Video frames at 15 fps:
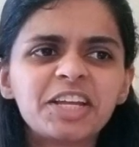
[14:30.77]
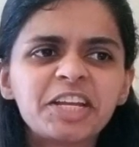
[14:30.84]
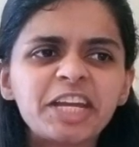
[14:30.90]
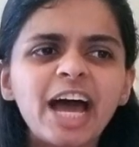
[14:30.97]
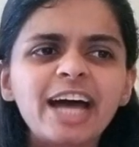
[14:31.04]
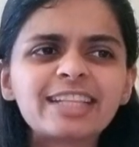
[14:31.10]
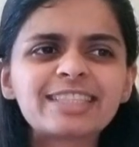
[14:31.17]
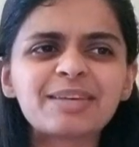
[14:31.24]

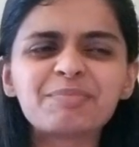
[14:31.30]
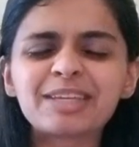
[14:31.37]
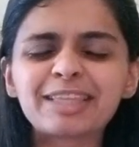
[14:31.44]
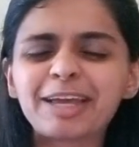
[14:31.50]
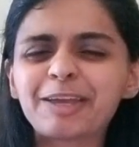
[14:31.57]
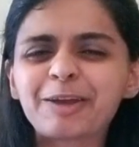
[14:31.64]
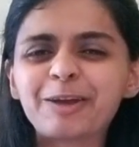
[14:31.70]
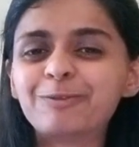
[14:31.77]
not something
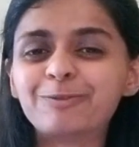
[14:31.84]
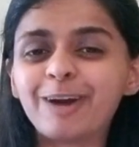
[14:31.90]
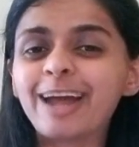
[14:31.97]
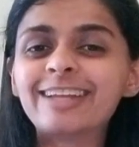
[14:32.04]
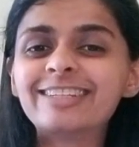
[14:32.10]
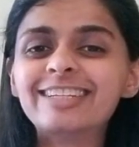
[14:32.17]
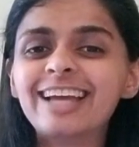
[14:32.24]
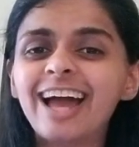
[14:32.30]
that you could have
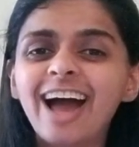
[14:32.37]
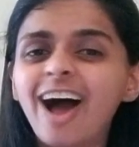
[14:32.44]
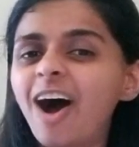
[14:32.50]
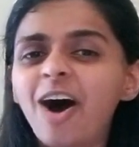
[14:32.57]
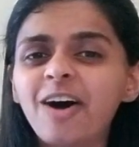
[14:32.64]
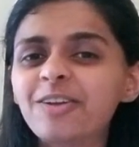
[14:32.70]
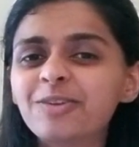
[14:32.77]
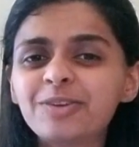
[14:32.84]
read
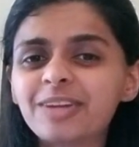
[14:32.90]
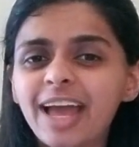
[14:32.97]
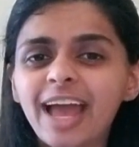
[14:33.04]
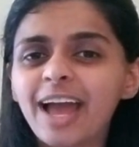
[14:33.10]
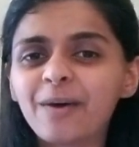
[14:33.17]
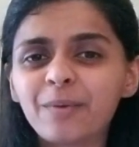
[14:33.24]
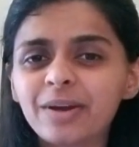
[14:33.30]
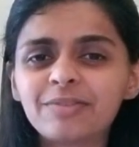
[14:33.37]
on
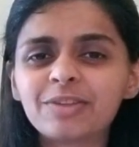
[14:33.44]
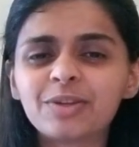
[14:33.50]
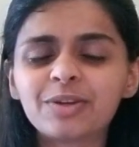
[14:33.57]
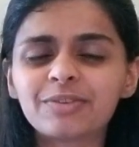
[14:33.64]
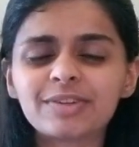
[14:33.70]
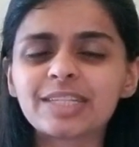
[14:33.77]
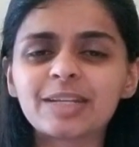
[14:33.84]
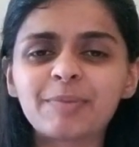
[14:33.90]
one of the
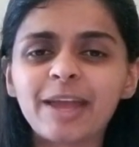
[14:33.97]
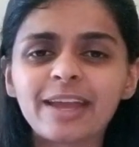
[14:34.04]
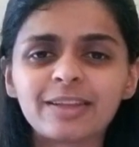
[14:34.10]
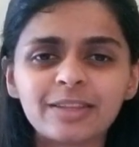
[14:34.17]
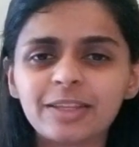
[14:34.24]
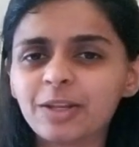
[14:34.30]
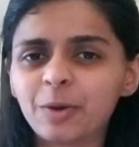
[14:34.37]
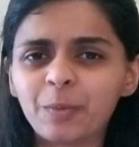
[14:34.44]
university,
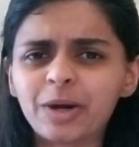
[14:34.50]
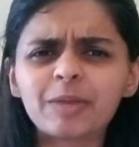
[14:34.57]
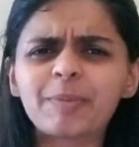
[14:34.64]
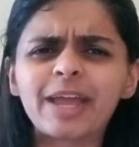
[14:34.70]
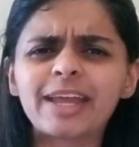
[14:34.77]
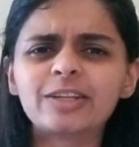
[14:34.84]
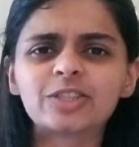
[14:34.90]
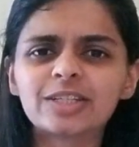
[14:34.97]
you know, one of the
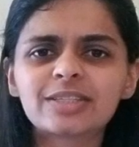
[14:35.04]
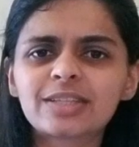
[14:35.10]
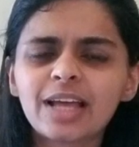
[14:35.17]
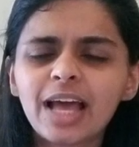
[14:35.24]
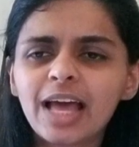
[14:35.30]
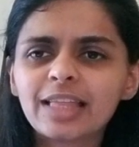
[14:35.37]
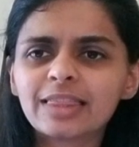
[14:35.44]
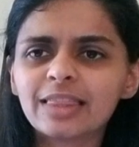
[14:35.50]
pages
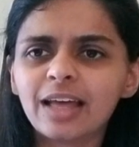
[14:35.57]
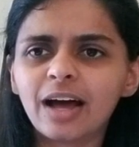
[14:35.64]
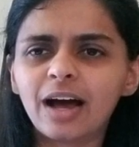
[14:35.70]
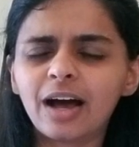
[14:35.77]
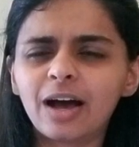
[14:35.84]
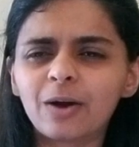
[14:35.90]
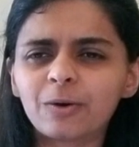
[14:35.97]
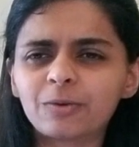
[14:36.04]

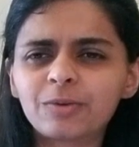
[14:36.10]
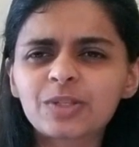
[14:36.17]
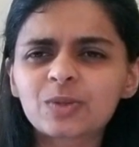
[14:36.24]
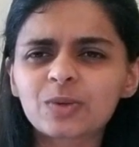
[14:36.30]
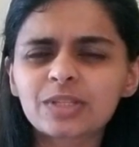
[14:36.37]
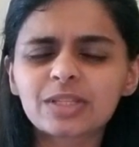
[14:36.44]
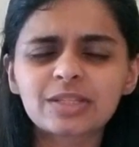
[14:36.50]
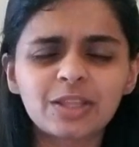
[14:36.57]
uh, or
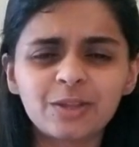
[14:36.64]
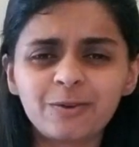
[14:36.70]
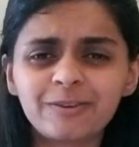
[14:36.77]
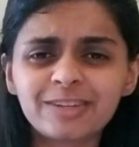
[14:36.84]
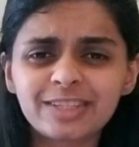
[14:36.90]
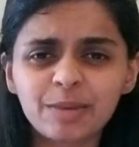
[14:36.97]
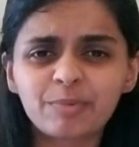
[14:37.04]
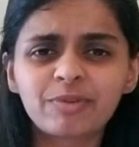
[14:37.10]
resources that
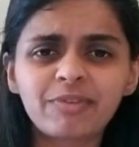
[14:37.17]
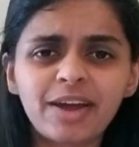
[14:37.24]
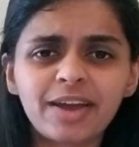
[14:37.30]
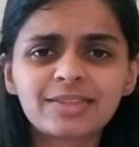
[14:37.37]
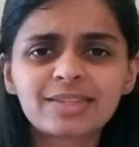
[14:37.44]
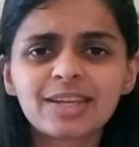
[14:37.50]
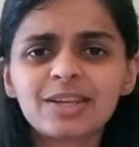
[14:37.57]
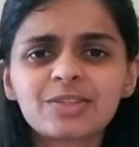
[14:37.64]
university
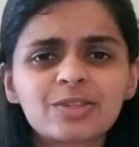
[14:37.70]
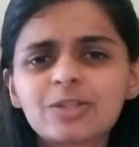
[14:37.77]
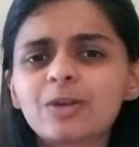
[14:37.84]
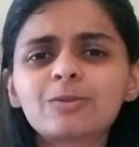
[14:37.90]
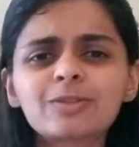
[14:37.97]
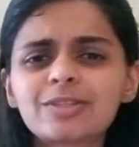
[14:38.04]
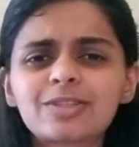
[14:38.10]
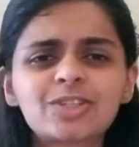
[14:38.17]
provides. So
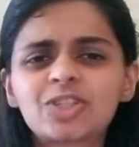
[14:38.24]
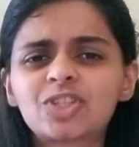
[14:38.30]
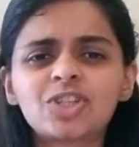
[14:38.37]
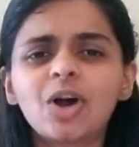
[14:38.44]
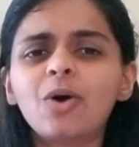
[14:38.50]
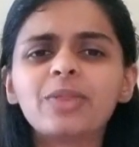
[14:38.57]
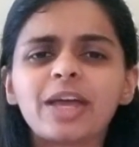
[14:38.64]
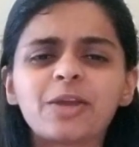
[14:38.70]
don't
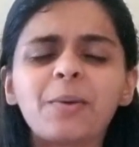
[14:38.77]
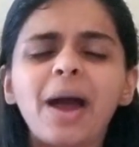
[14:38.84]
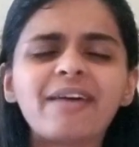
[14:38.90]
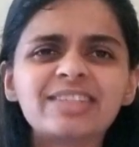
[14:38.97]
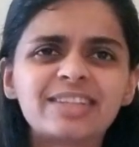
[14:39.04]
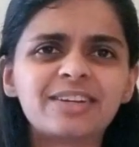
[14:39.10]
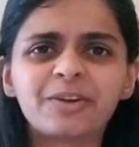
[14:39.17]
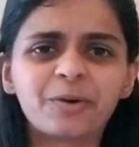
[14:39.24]
show that you
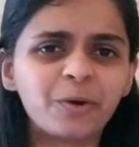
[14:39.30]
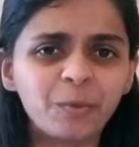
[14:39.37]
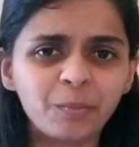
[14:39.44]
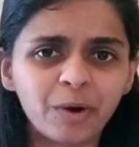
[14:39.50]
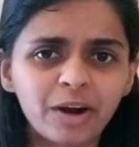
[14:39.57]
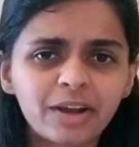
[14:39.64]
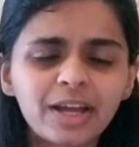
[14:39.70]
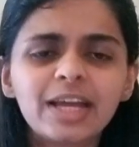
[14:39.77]
haven't done your
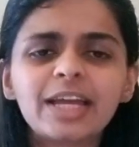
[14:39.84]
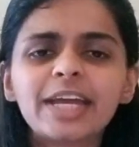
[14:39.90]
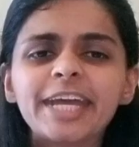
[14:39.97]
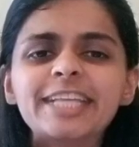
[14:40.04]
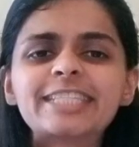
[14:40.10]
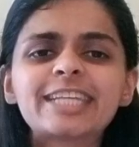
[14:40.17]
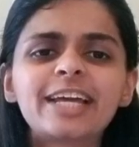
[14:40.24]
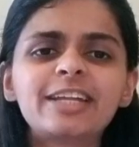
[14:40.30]
homework.
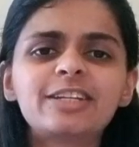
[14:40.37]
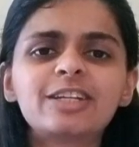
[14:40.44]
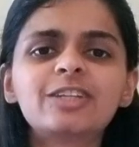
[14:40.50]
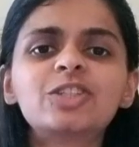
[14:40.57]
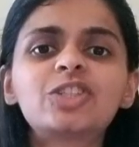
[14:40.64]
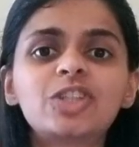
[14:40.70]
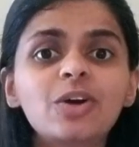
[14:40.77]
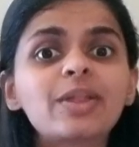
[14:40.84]
Instead,
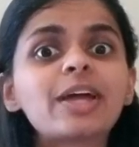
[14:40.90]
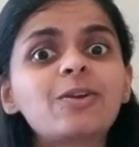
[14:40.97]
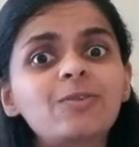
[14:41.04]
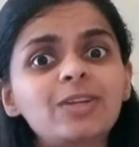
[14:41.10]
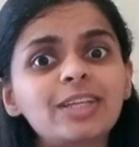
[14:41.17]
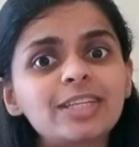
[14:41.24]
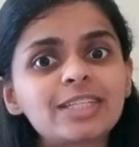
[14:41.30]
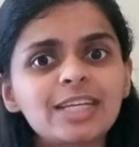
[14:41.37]
show that you
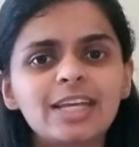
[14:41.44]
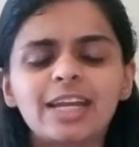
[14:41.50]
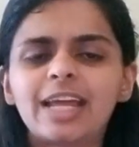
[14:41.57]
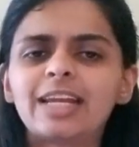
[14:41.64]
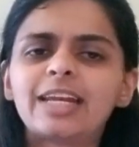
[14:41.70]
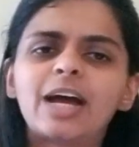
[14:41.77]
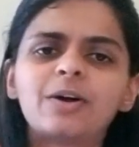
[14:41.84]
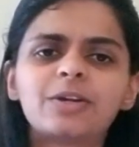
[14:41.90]
really did.
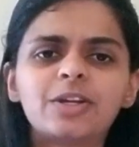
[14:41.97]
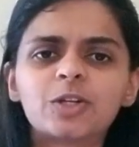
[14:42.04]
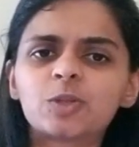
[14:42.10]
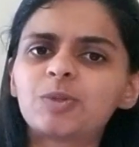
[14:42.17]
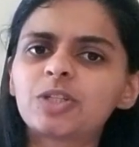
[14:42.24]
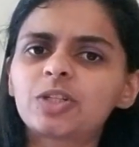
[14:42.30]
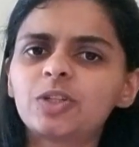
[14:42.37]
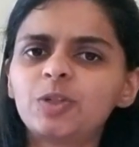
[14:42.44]
And now here's a
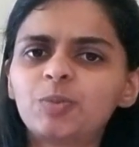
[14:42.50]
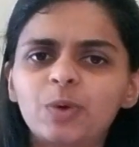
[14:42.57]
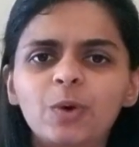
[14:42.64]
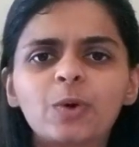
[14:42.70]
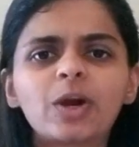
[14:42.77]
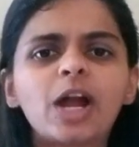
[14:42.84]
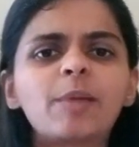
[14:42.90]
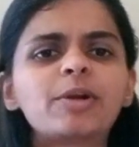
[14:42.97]
particular
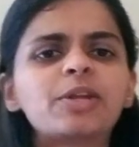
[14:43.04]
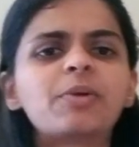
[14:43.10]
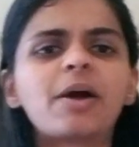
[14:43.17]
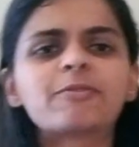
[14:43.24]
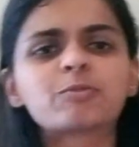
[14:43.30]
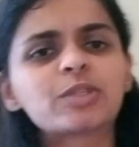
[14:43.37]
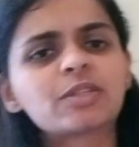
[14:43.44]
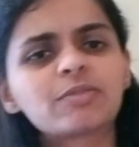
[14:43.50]
program and you
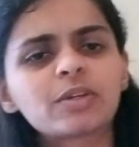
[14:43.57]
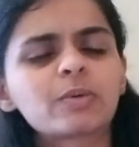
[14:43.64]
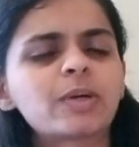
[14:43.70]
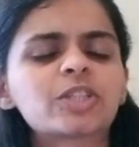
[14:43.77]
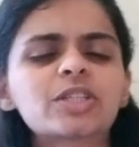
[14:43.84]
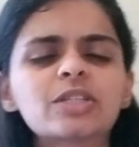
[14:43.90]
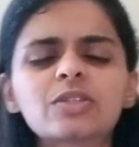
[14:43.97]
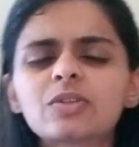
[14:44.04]
have specific
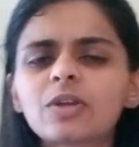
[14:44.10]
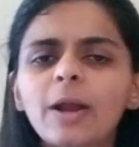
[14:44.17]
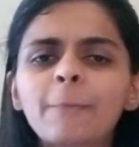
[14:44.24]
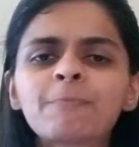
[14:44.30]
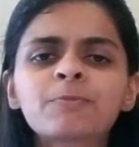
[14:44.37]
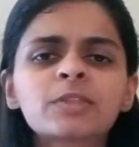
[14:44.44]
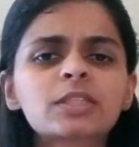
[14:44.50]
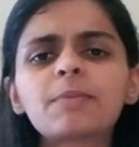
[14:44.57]
questions or
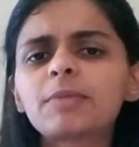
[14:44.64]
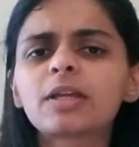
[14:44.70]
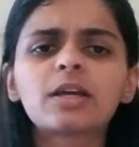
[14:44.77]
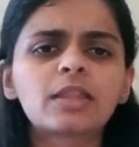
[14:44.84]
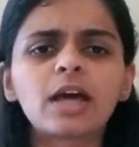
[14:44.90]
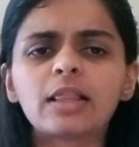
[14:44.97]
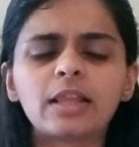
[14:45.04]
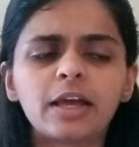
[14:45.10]
something on
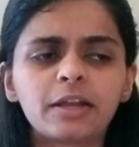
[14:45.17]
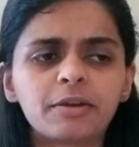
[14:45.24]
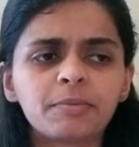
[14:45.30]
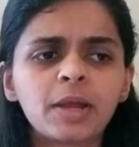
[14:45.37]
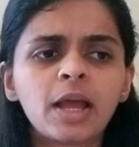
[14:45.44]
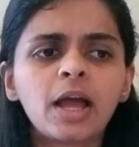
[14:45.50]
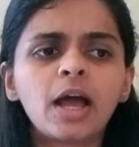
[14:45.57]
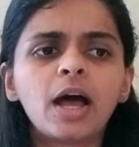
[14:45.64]
that line.
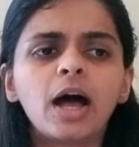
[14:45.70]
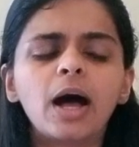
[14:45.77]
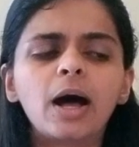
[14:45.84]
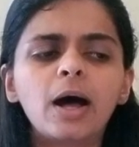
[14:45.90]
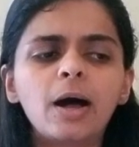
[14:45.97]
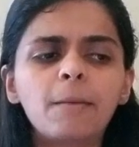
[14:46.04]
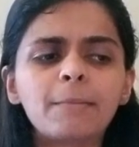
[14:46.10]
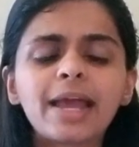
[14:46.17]

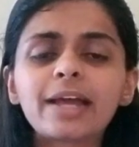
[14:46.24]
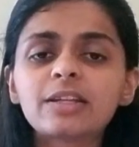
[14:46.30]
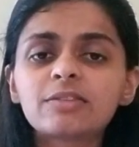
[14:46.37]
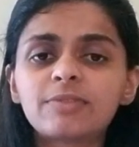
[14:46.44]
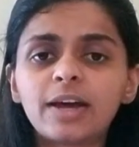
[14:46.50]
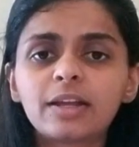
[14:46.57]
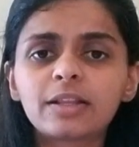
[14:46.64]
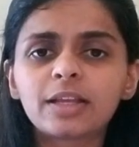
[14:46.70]
Um, and
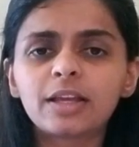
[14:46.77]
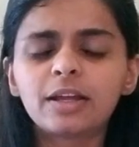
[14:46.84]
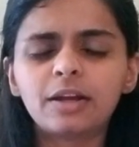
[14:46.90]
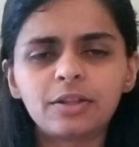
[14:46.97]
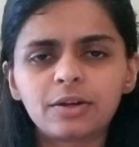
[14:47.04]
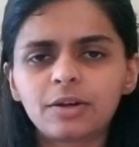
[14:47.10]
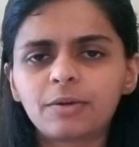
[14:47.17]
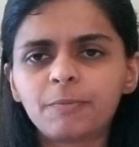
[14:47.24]
finally,
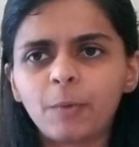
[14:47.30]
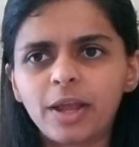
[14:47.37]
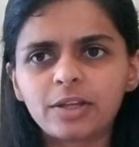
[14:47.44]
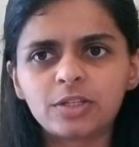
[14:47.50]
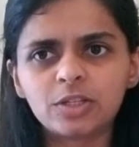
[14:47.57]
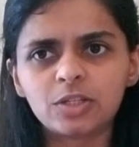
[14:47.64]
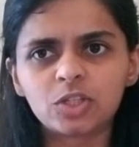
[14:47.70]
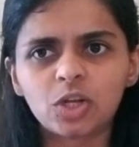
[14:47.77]
another way
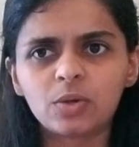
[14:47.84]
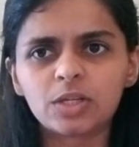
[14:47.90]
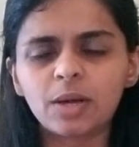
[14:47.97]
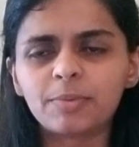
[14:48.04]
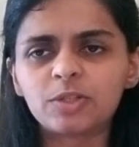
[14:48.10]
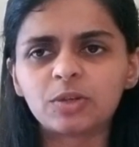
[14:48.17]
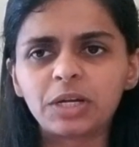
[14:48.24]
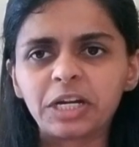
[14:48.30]
to show
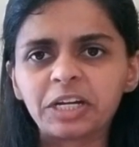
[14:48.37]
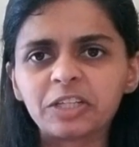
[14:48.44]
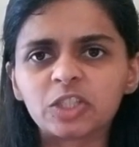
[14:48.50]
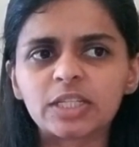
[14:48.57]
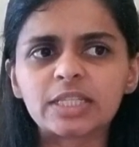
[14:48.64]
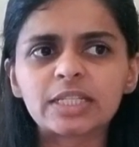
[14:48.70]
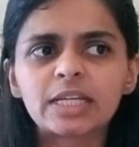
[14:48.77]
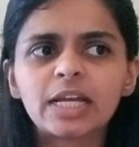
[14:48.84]
demonstrated
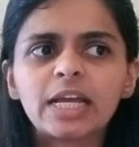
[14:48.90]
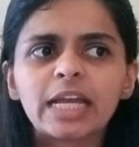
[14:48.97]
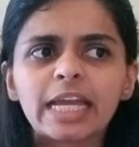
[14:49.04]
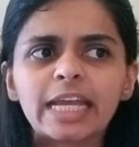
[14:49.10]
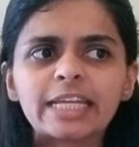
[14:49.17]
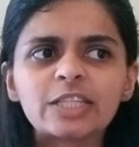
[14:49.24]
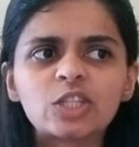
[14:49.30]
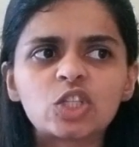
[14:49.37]
interest
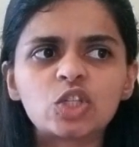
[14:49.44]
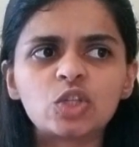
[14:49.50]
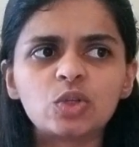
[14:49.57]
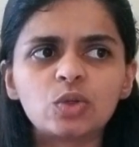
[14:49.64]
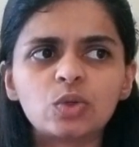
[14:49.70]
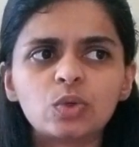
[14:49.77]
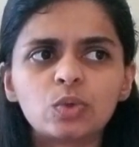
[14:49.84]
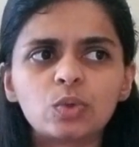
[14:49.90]
is
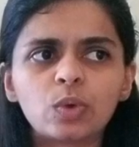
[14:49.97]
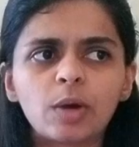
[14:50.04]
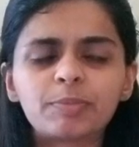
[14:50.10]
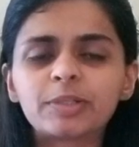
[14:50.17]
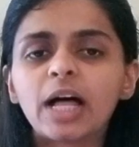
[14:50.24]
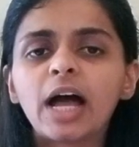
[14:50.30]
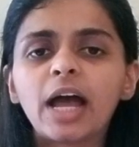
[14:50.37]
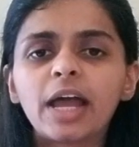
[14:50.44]
to
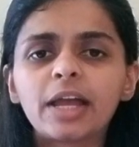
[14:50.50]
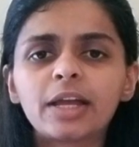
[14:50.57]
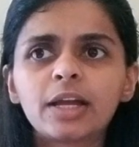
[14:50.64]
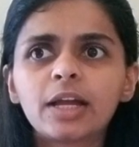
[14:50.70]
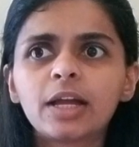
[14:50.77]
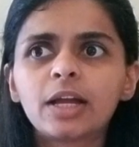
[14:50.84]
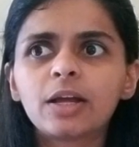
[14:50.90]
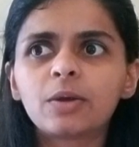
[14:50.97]
apply
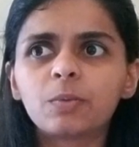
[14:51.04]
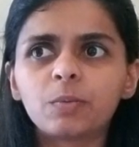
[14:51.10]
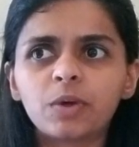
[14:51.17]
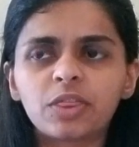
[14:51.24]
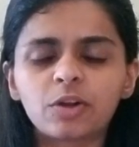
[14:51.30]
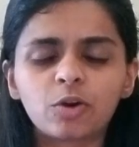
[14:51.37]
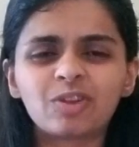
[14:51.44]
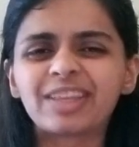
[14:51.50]

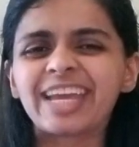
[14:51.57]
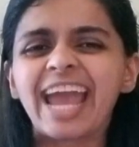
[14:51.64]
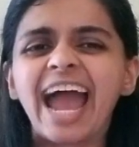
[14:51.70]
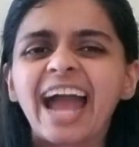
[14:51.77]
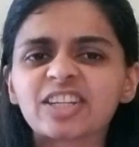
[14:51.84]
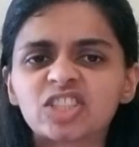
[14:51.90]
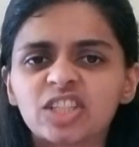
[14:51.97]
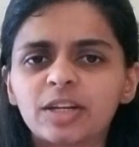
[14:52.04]
with early
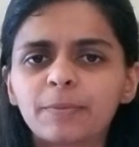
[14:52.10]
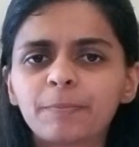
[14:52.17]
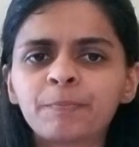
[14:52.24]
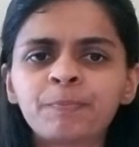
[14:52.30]
action.